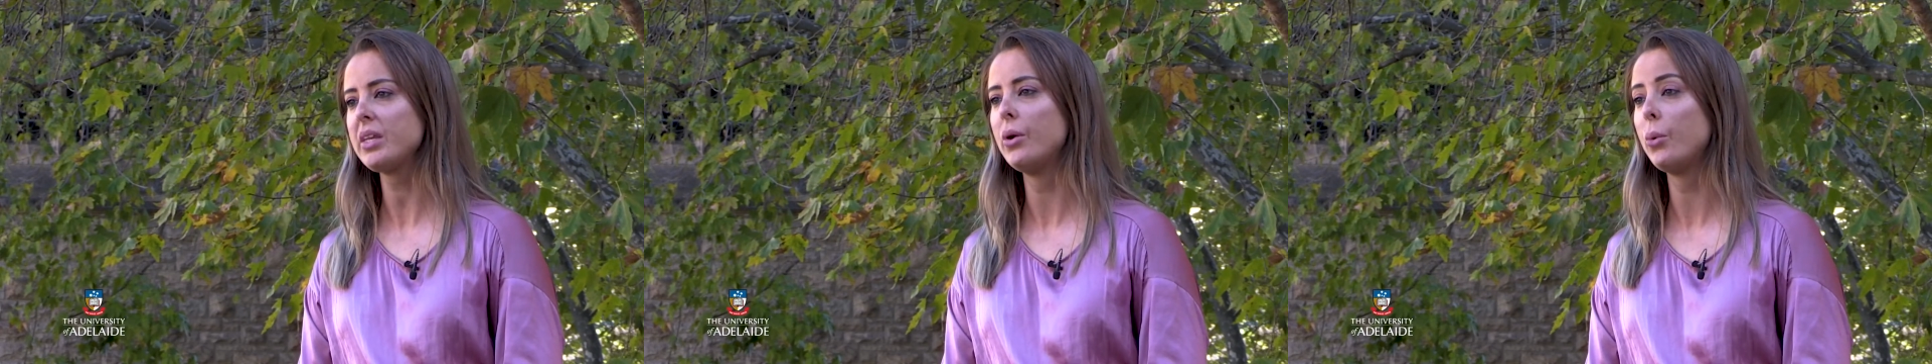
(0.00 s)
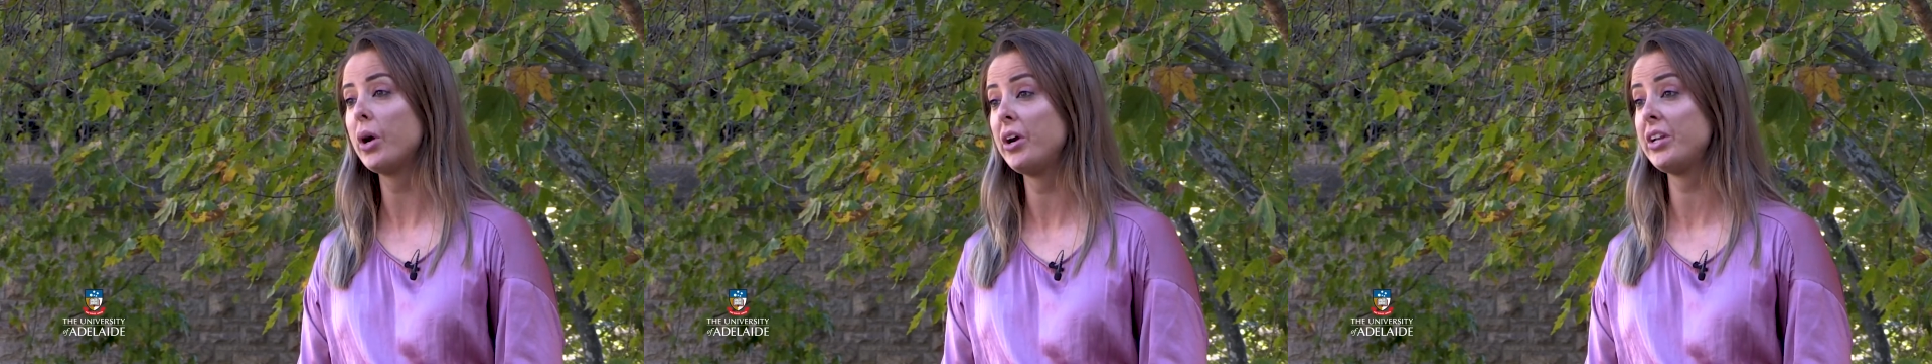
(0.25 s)

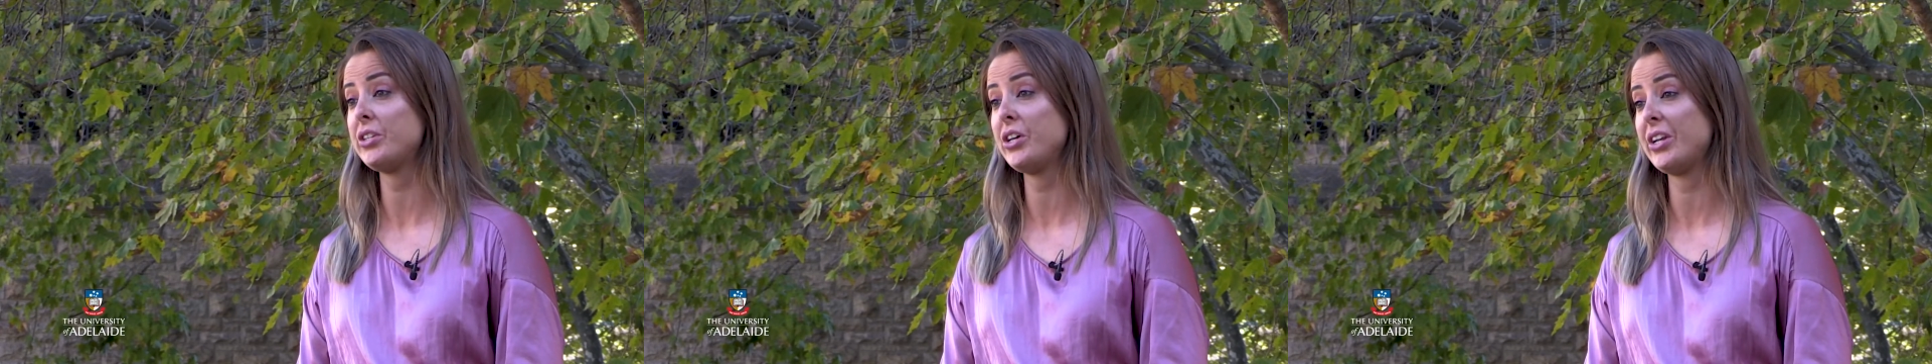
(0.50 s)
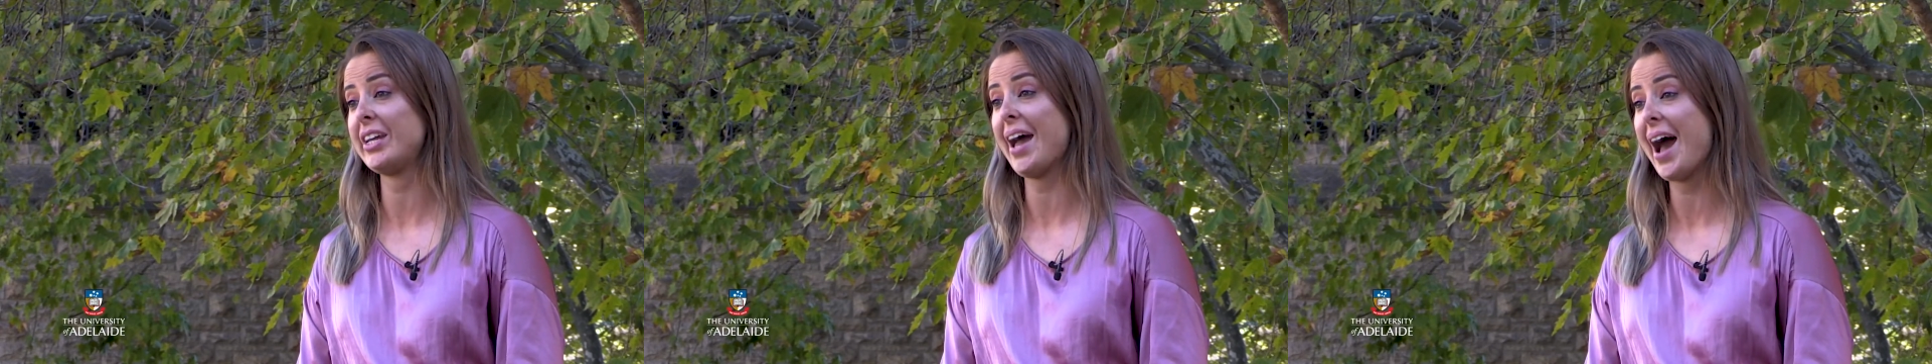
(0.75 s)
Where an
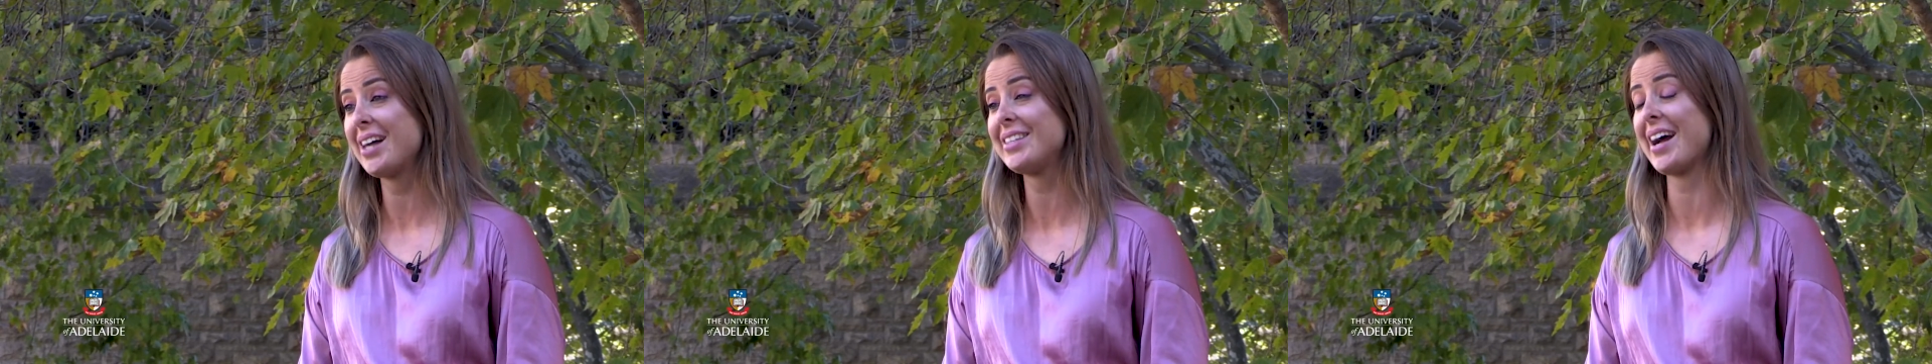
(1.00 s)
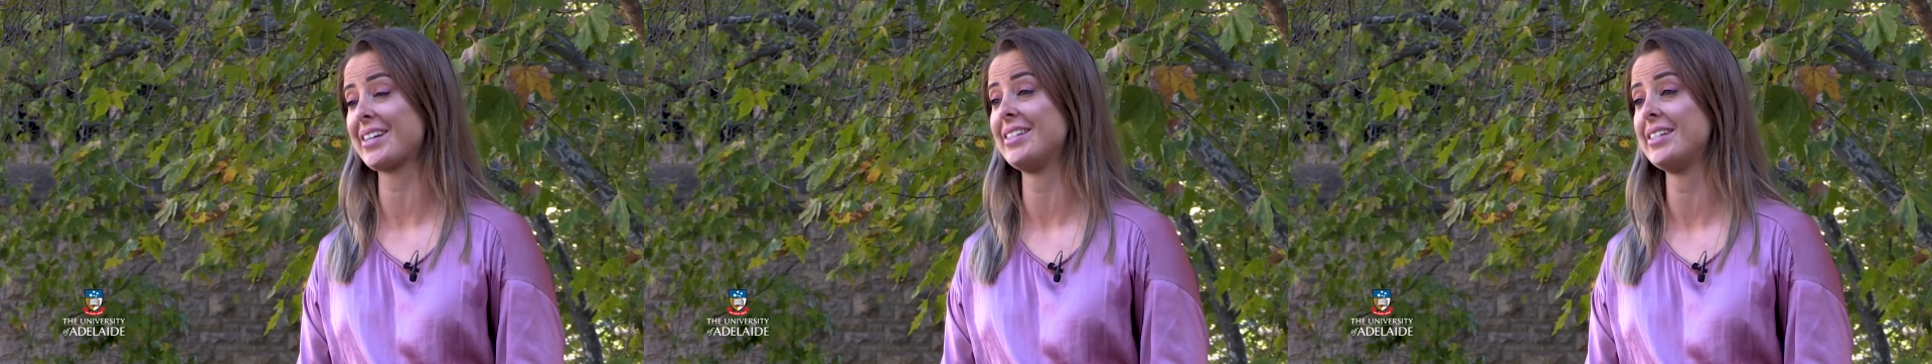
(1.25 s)
attorney has
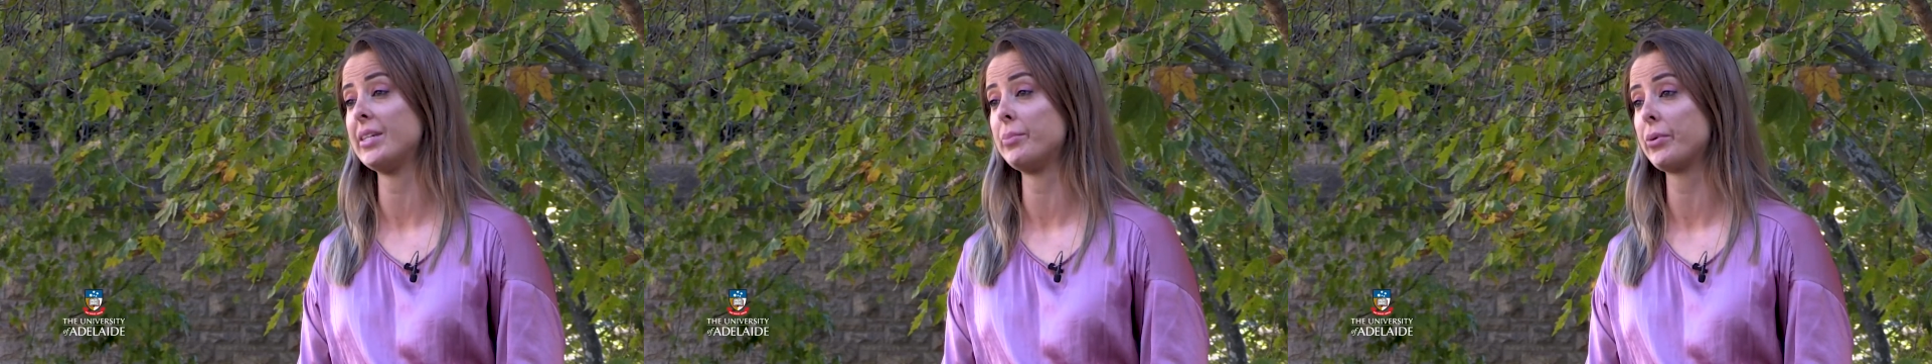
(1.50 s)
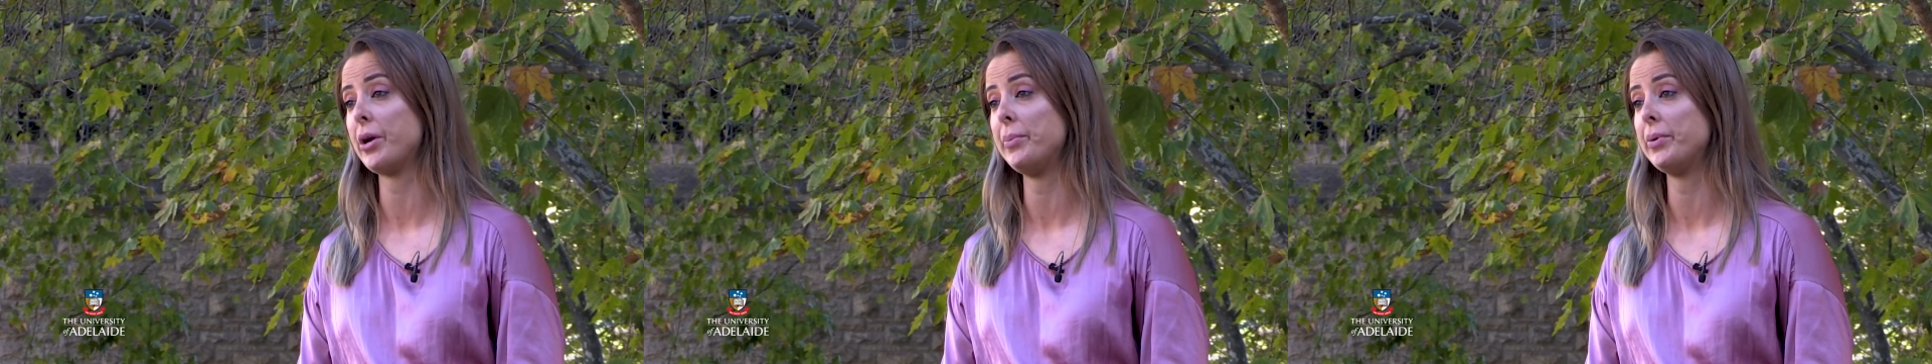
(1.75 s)
acted
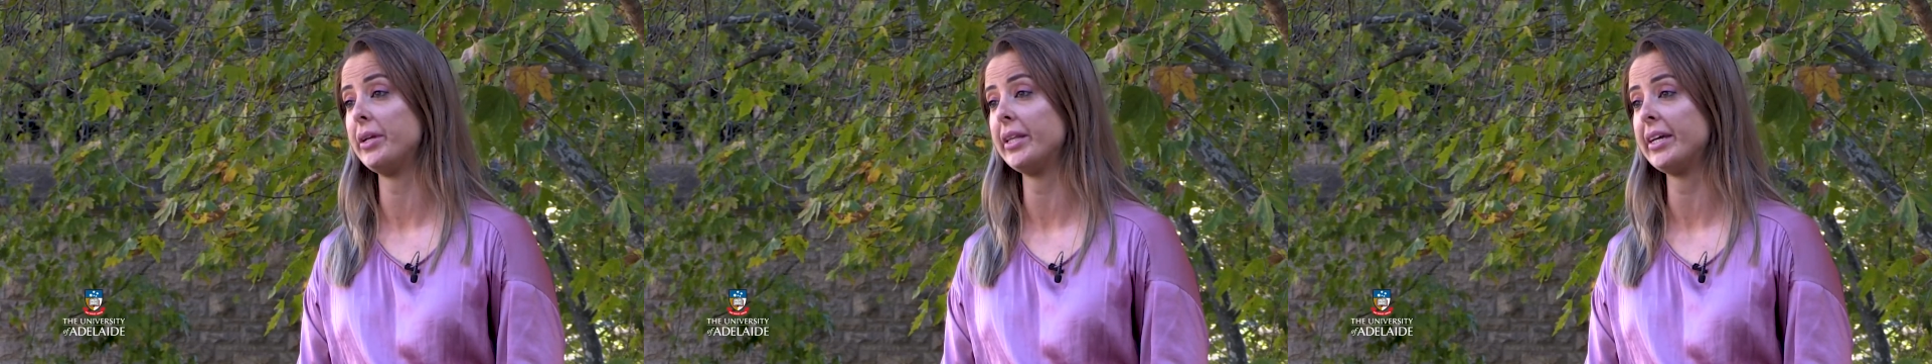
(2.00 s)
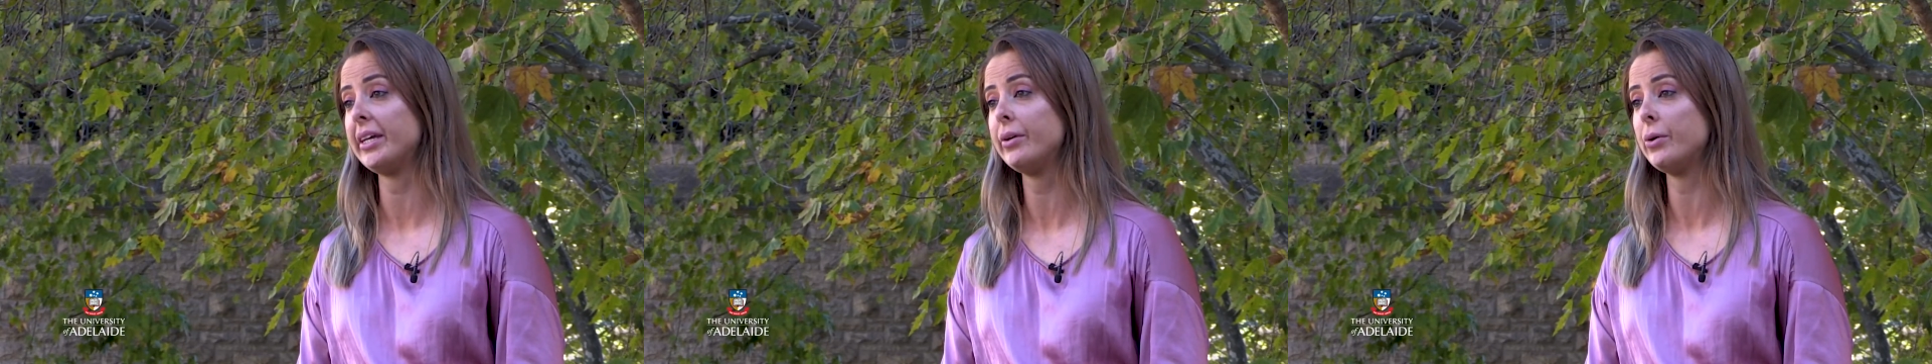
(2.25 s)

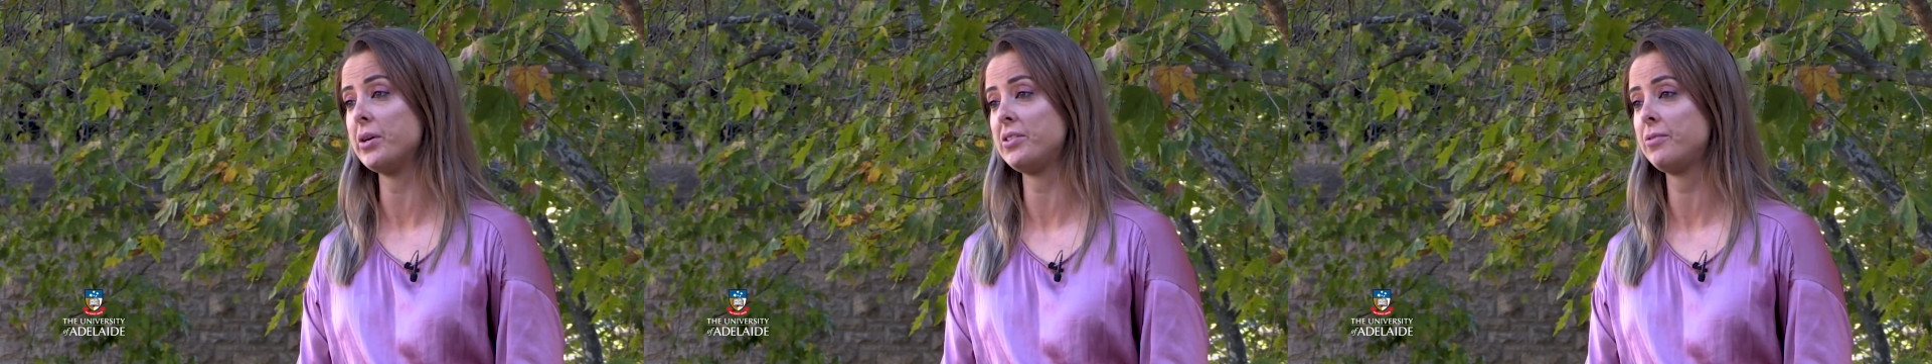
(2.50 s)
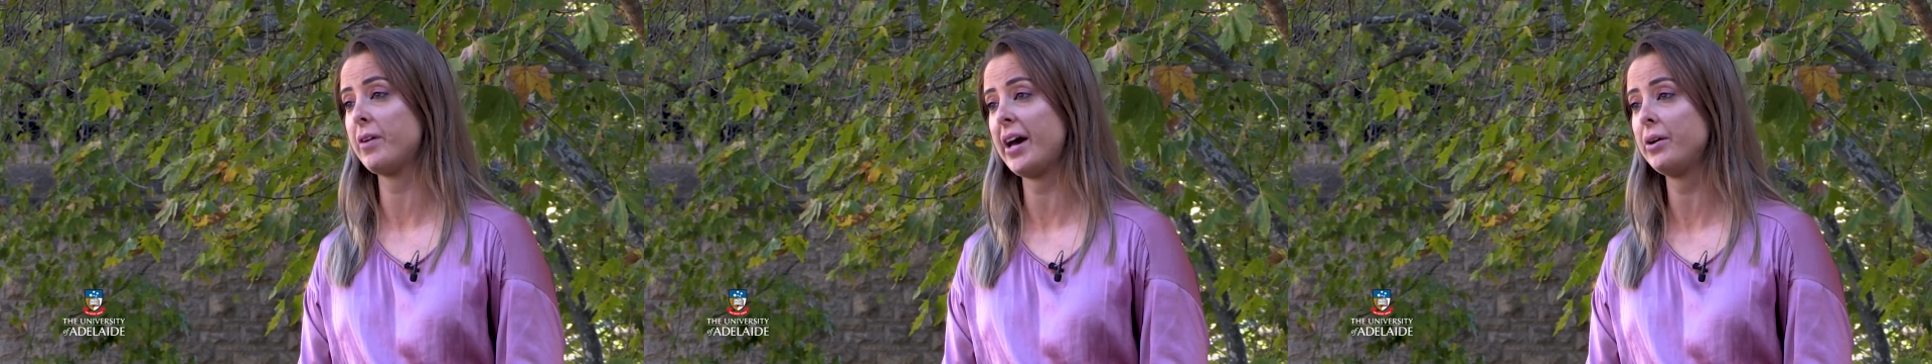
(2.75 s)
inappropriately or
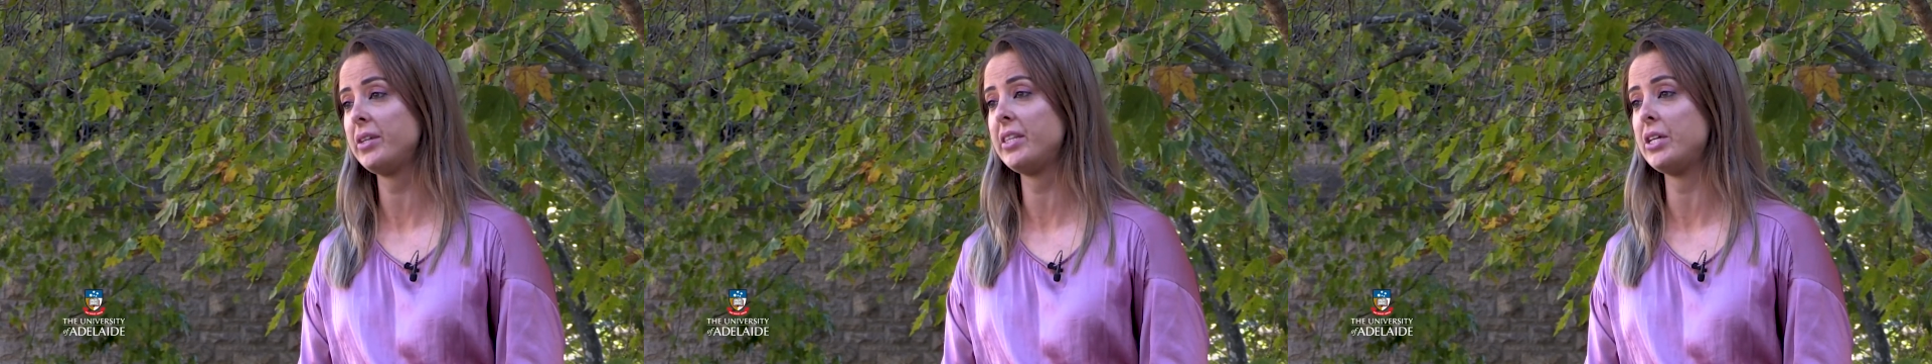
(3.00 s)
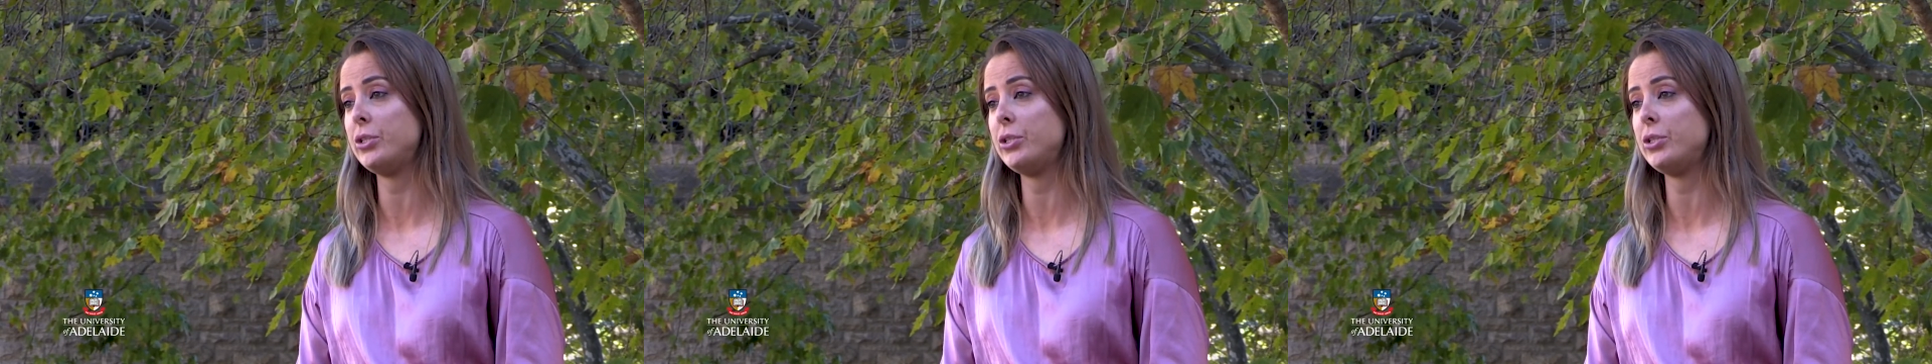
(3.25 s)
has failed in their